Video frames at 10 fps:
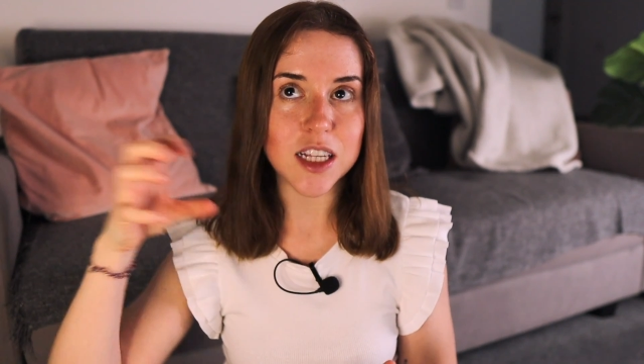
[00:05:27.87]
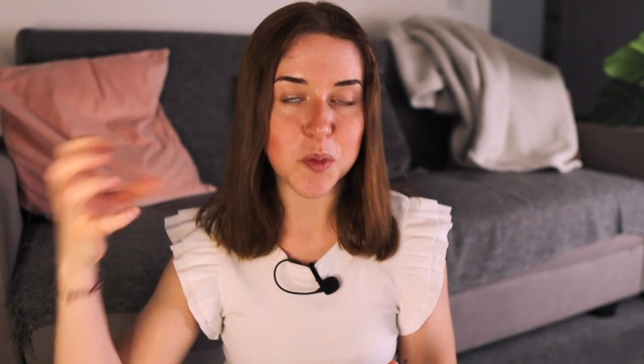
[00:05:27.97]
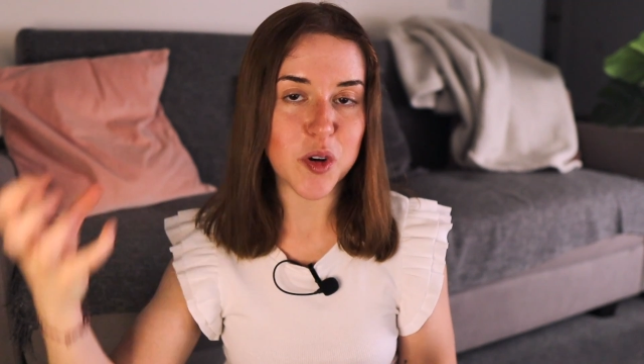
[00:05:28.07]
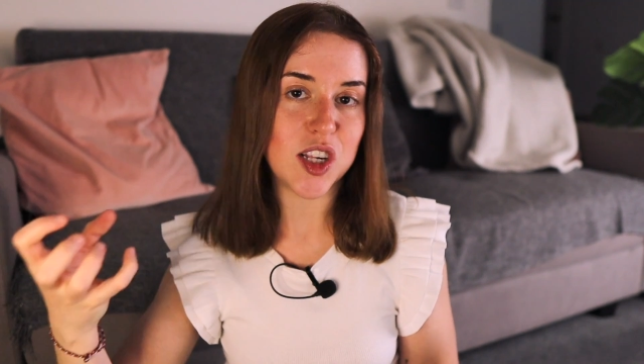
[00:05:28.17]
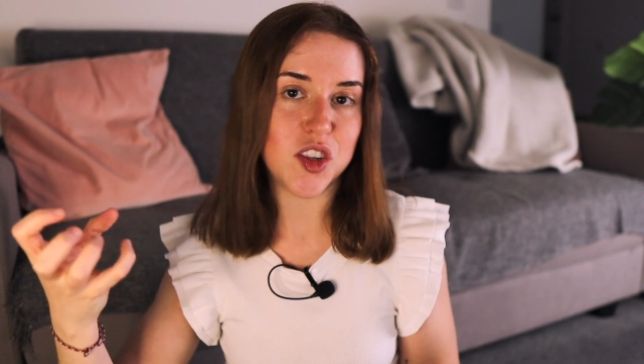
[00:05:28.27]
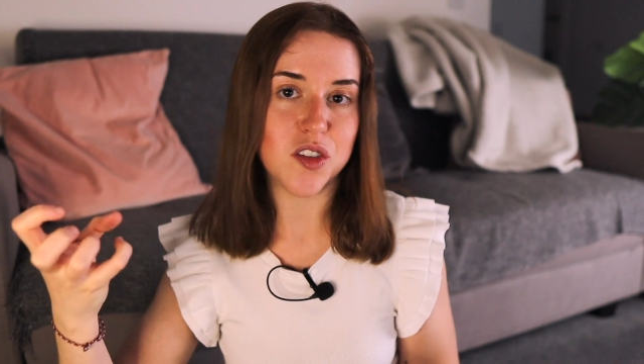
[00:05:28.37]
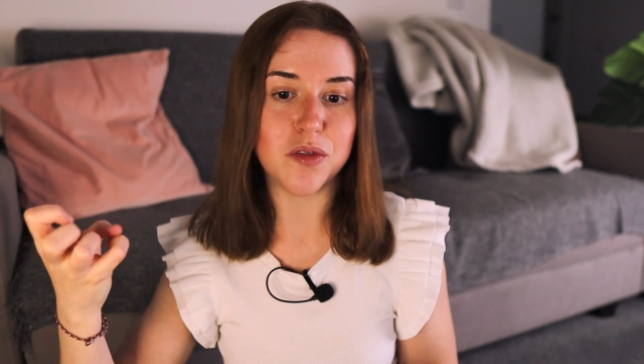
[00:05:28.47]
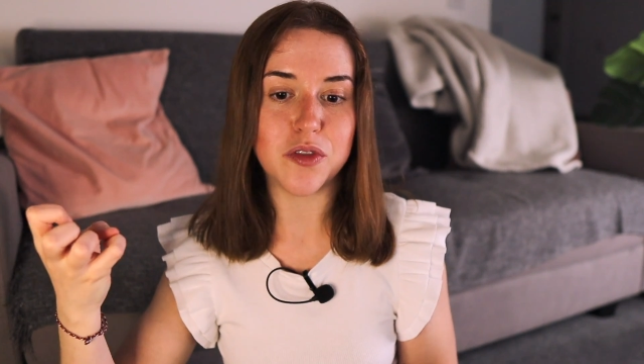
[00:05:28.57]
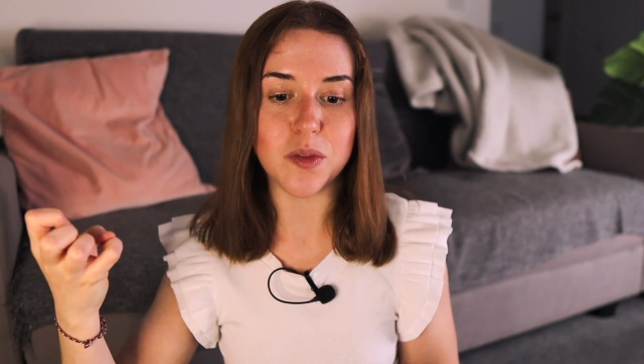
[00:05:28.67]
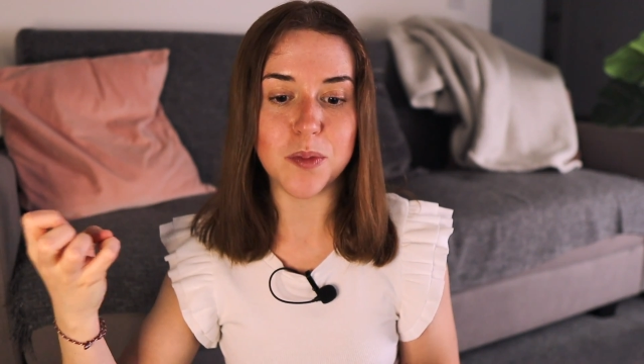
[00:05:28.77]

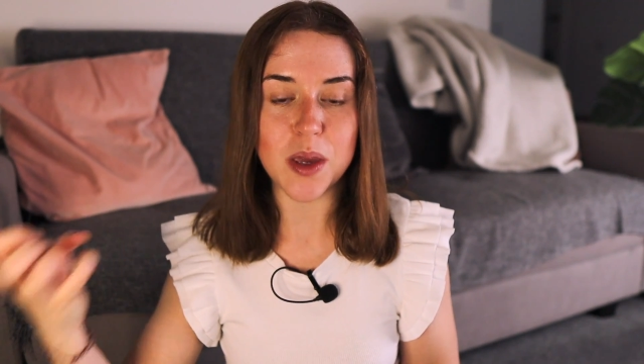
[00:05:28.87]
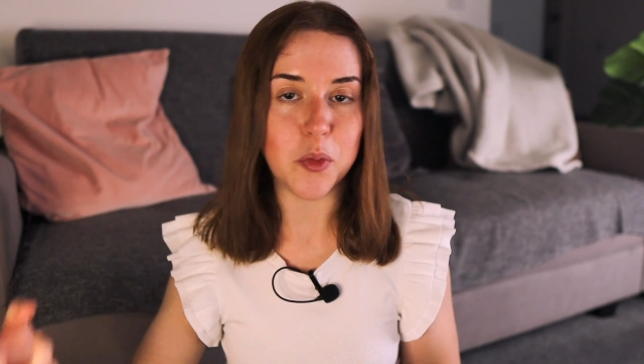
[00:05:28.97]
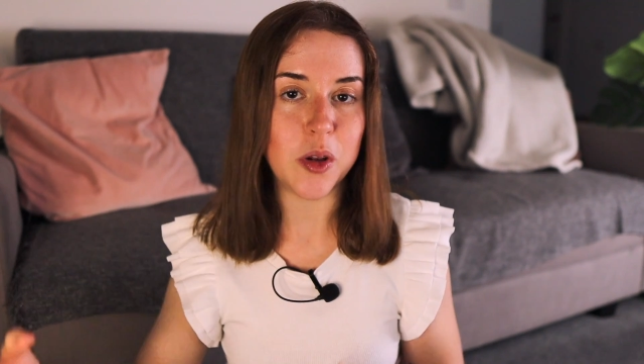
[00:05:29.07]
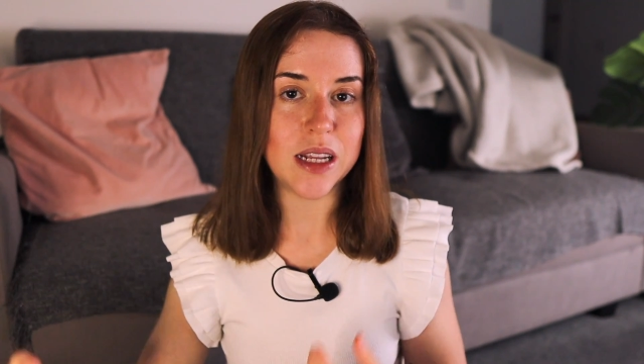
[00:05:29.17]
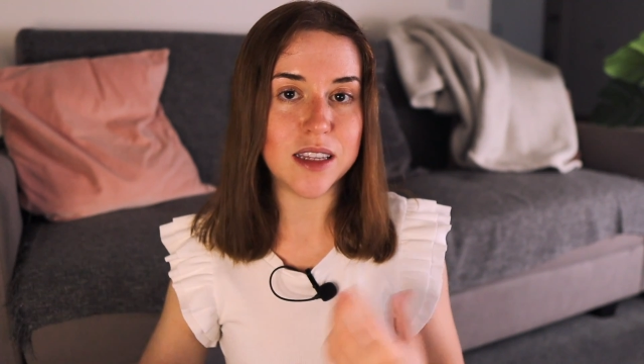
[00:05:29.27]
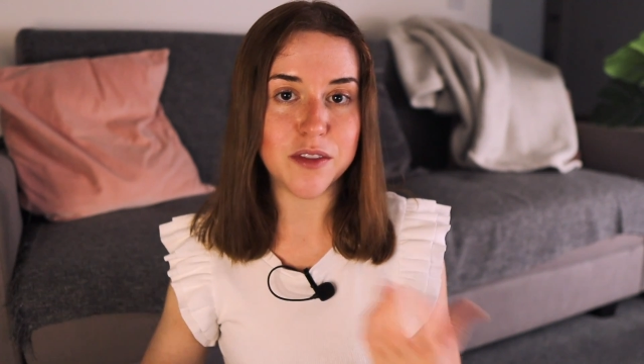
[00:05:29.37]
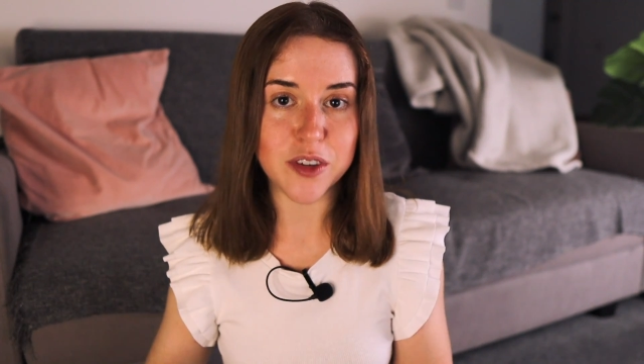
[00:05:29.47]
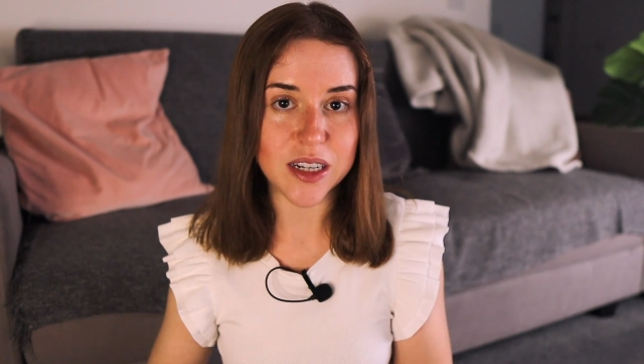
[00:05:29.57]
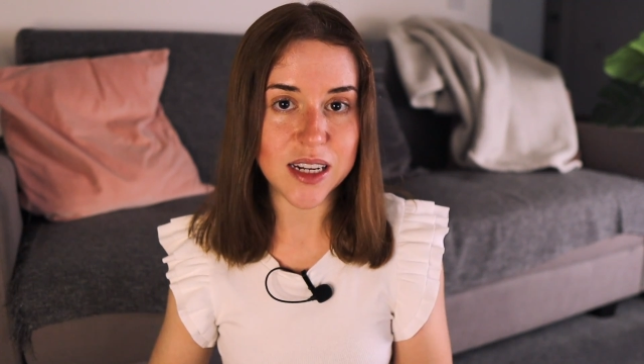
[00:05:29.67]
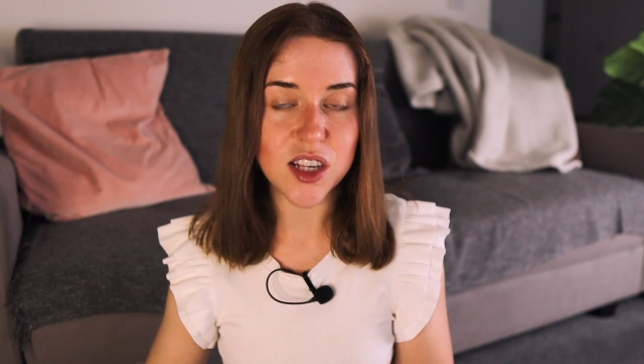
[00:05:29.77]
inspiration from people in
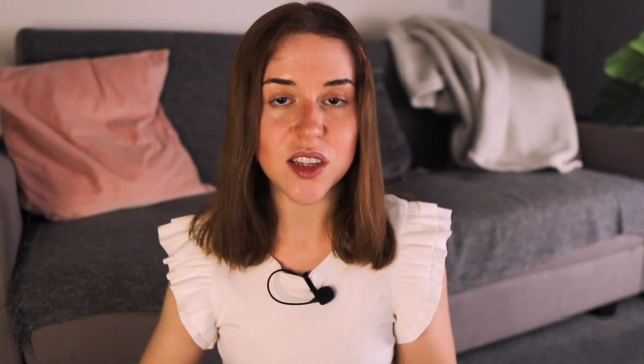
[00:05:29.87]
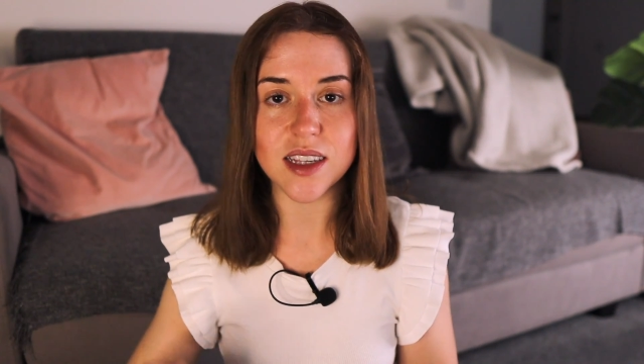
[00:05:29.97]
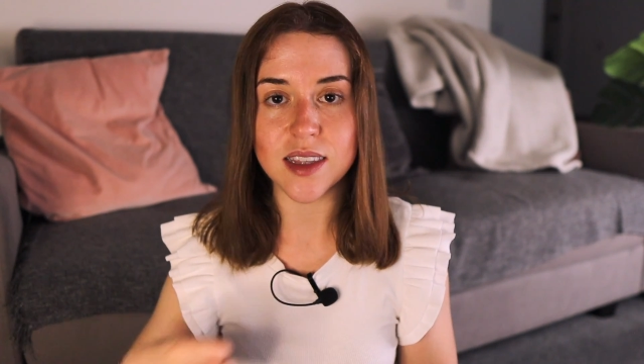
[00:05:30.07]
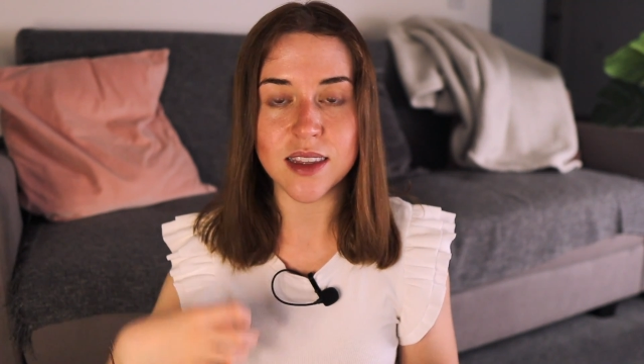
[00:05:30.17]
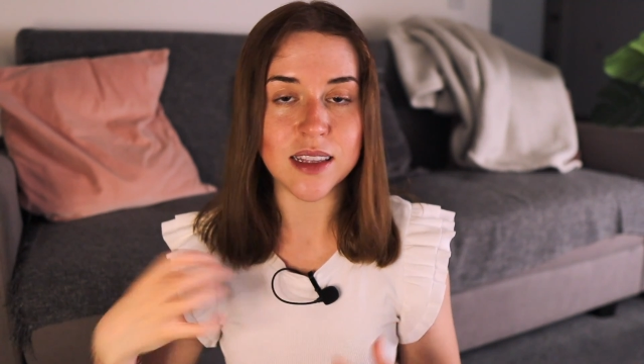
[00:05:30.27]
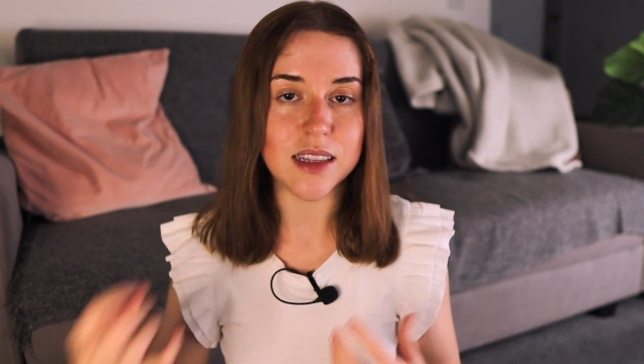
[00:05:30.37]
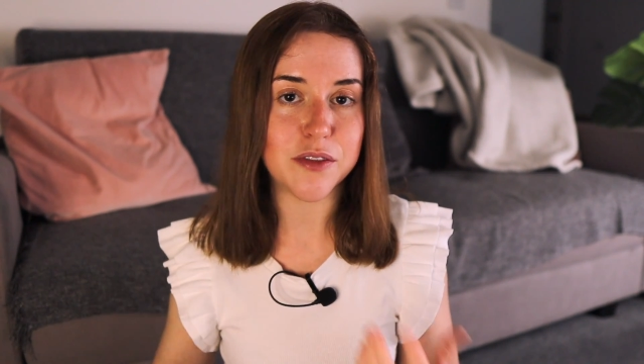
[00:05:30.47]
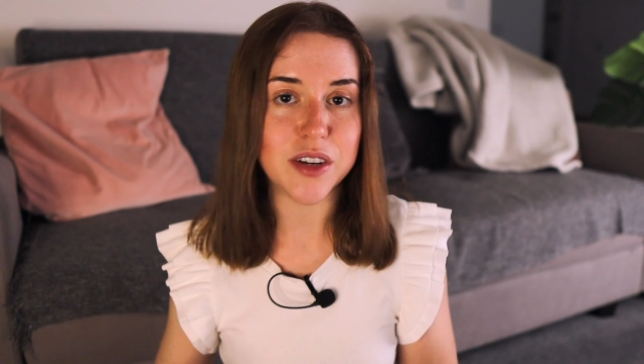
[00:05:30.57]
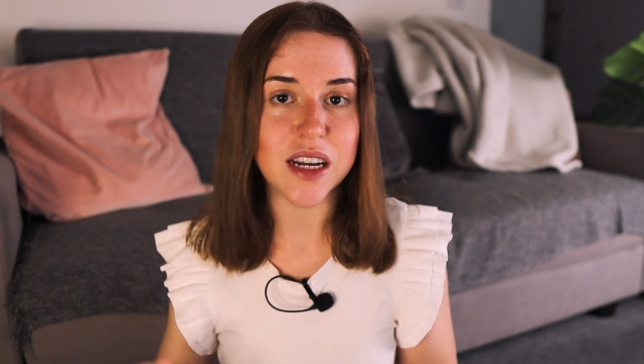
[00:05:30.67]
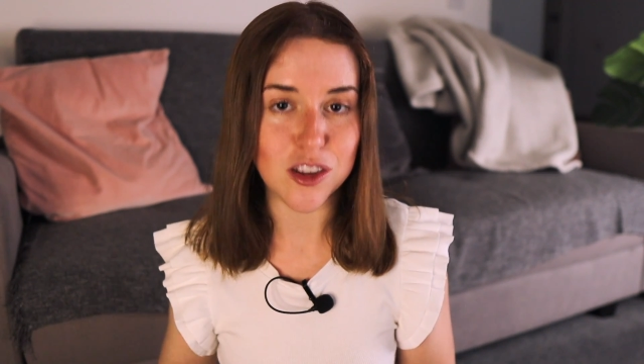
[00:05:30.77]
different niches in different